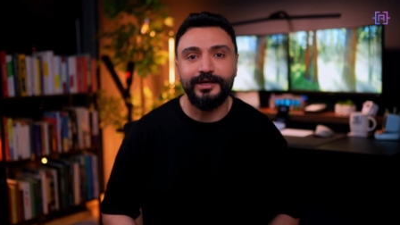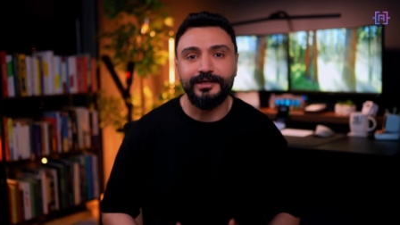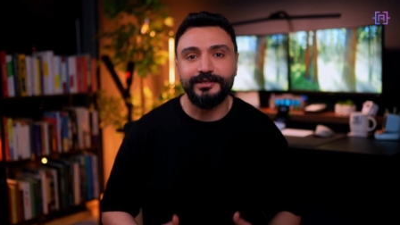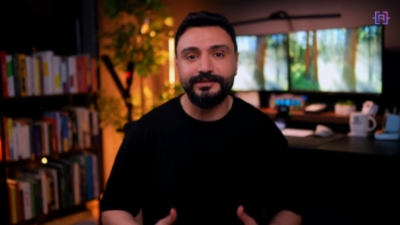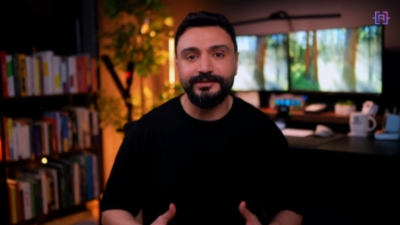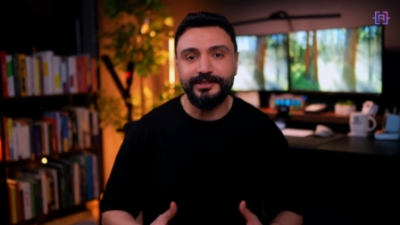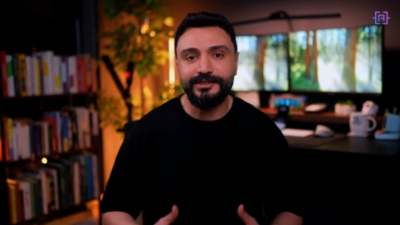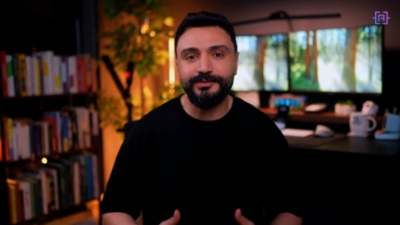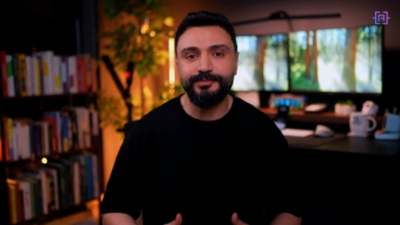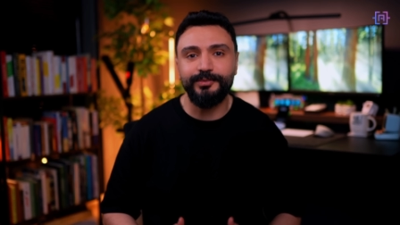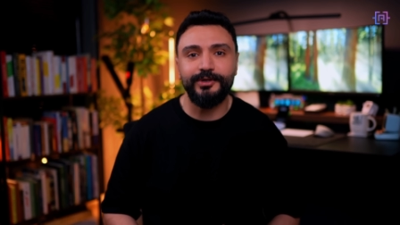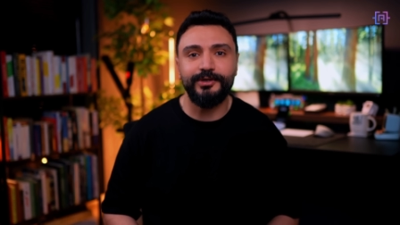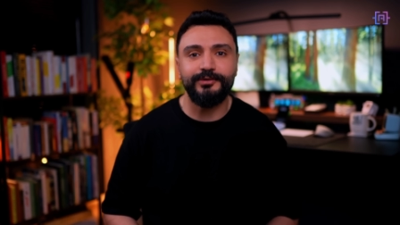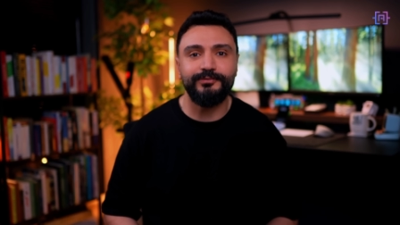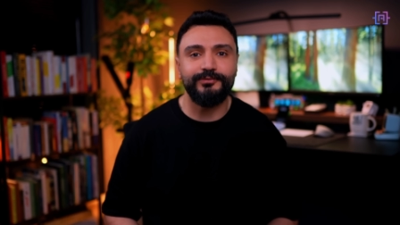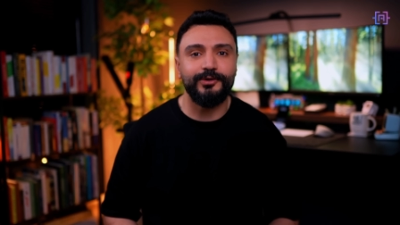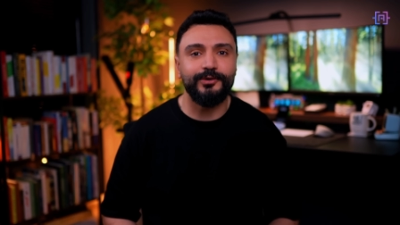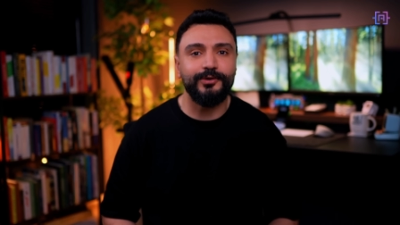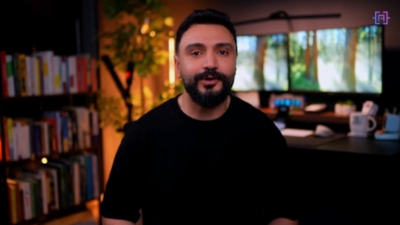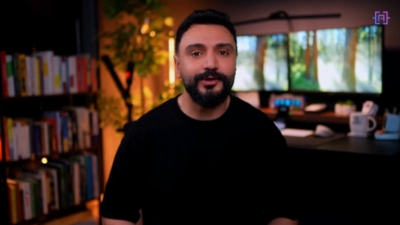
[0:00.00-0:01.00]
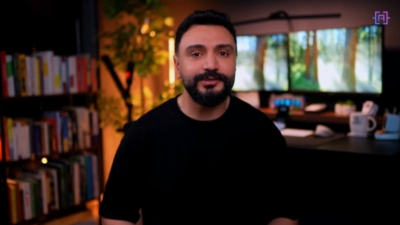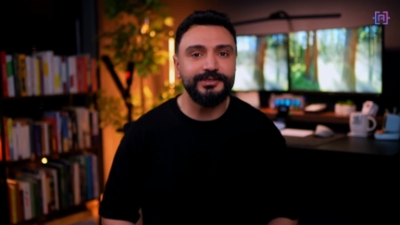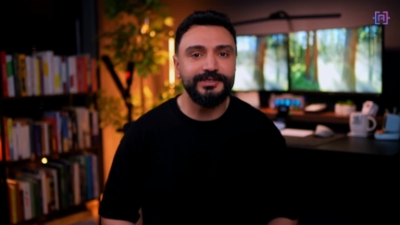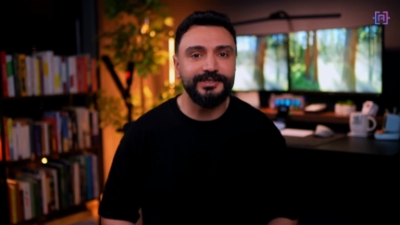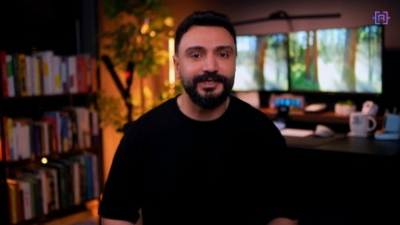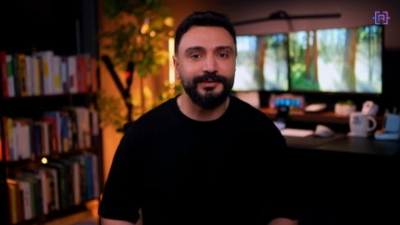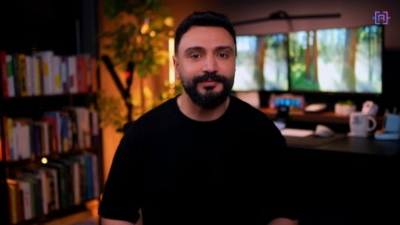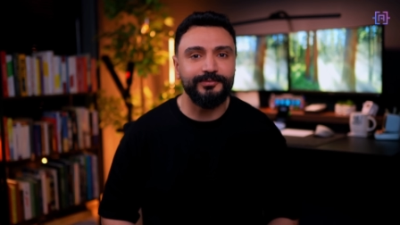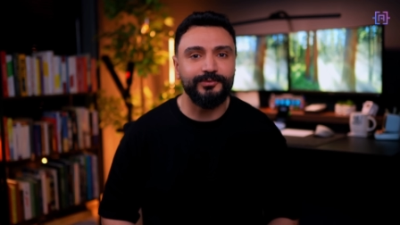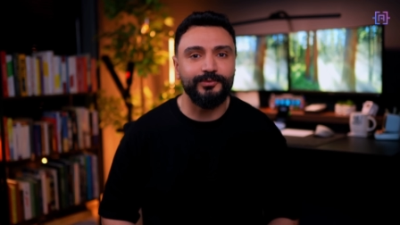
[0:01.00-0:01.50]
This powerful
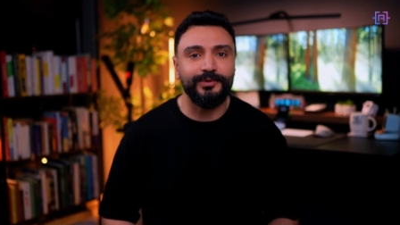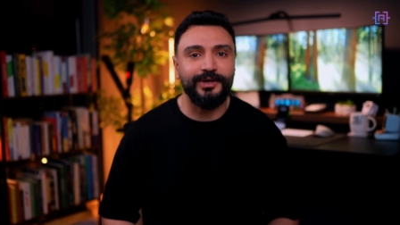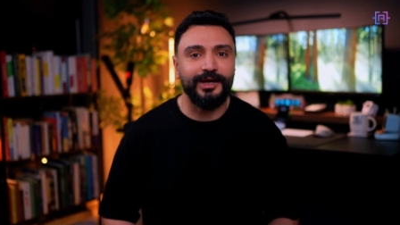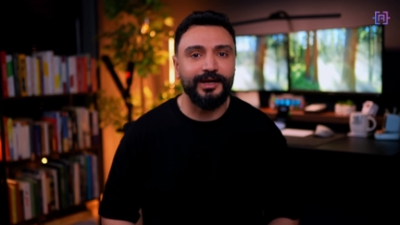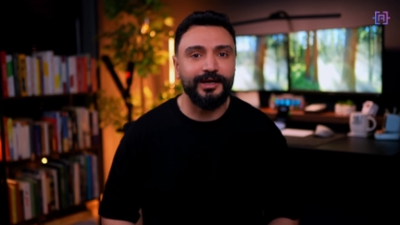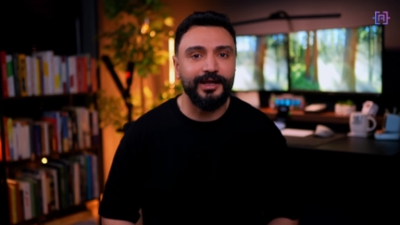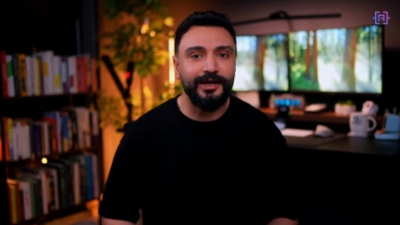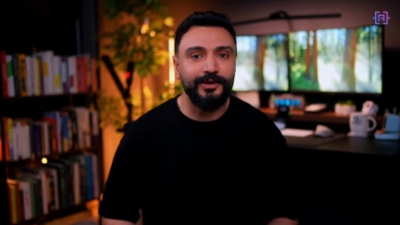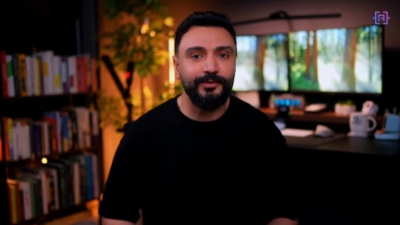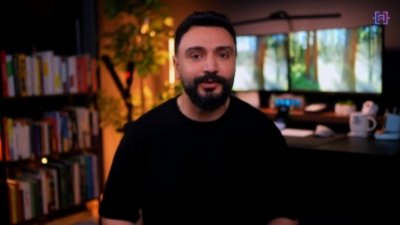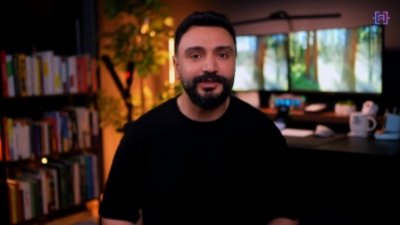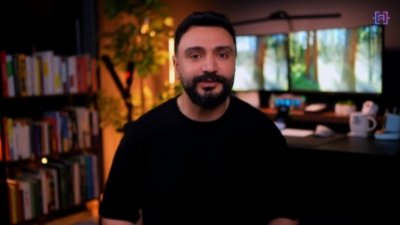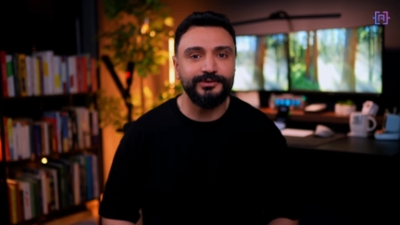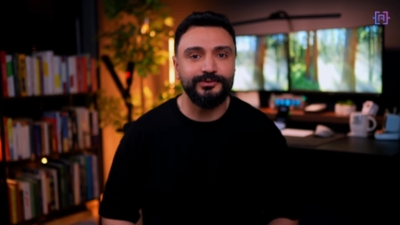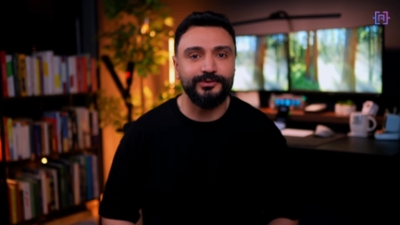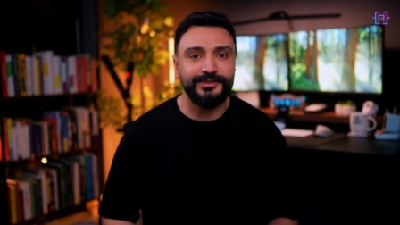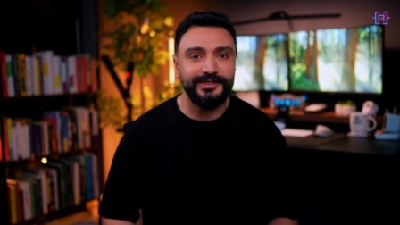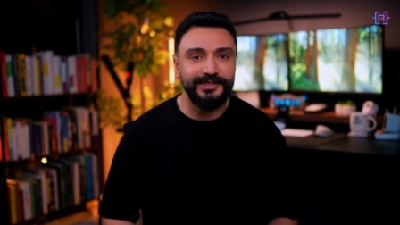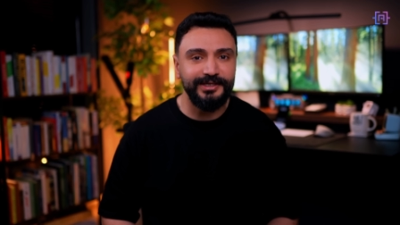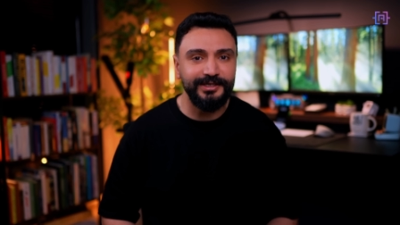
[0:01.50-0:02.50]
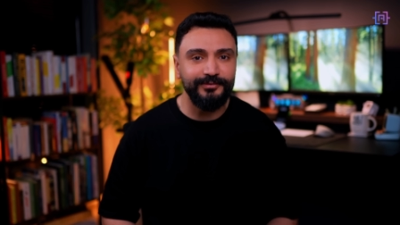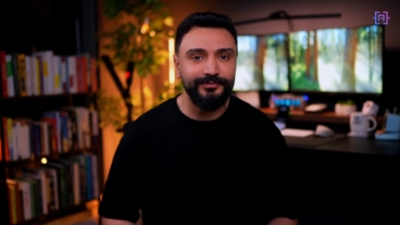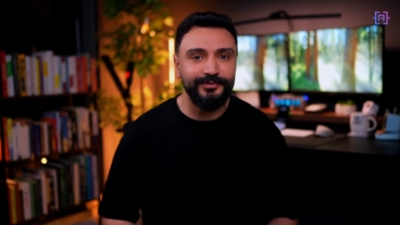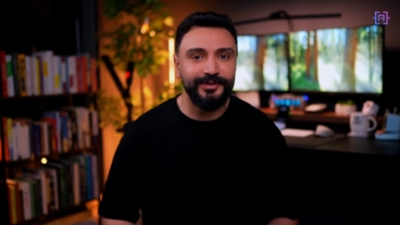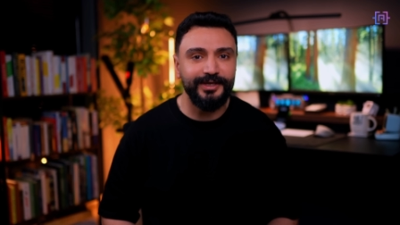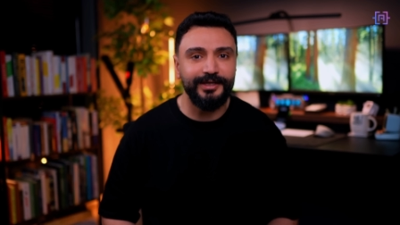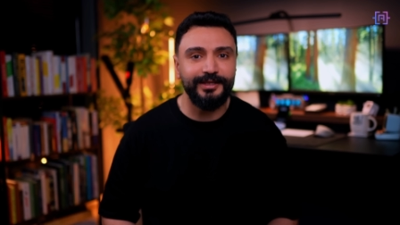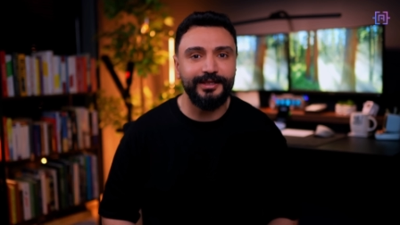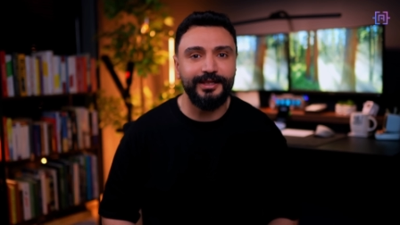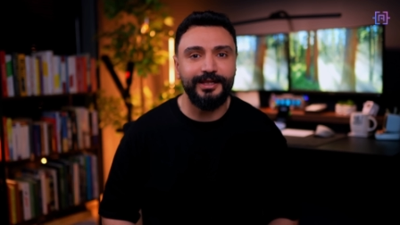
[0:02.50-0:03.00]
concept will allow us to
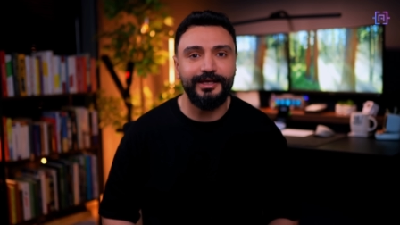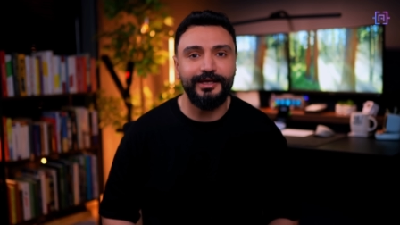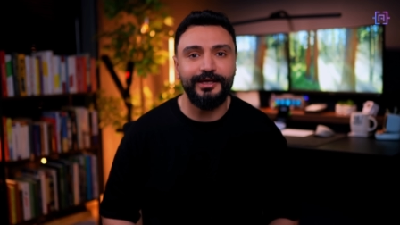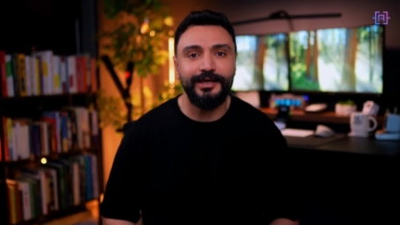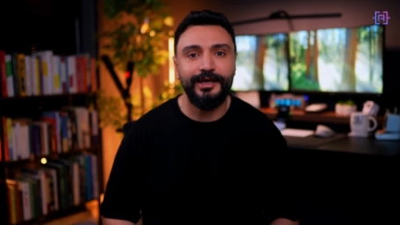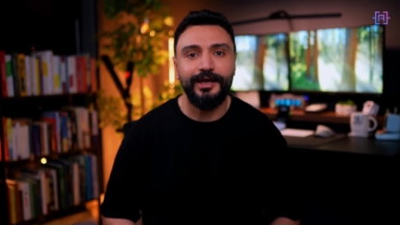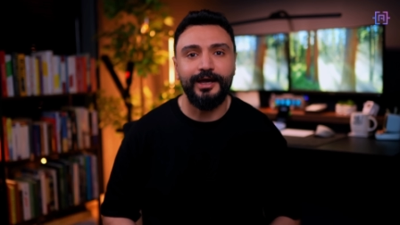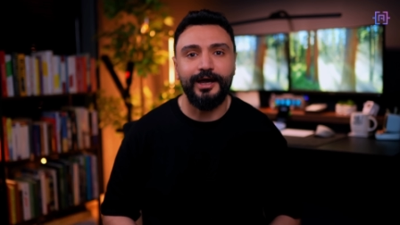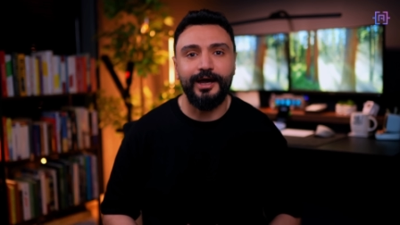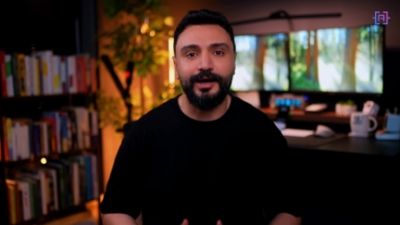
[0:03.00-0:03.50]
significantly